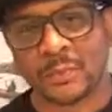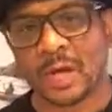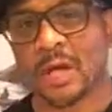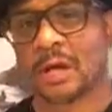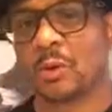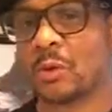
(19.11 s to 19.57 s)

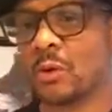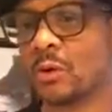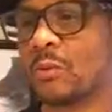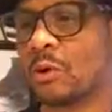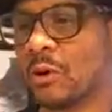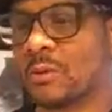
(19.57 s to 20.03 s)

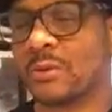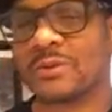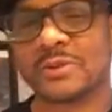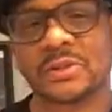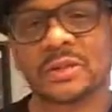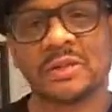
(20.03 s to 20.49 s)
Rogue
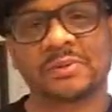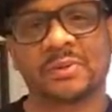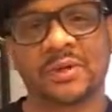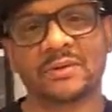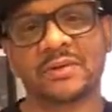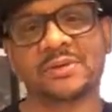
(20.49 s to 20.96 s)
Barbers and
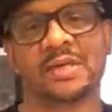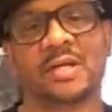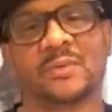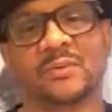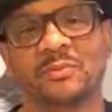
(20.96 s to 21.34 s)
Gillaspie Hair Design,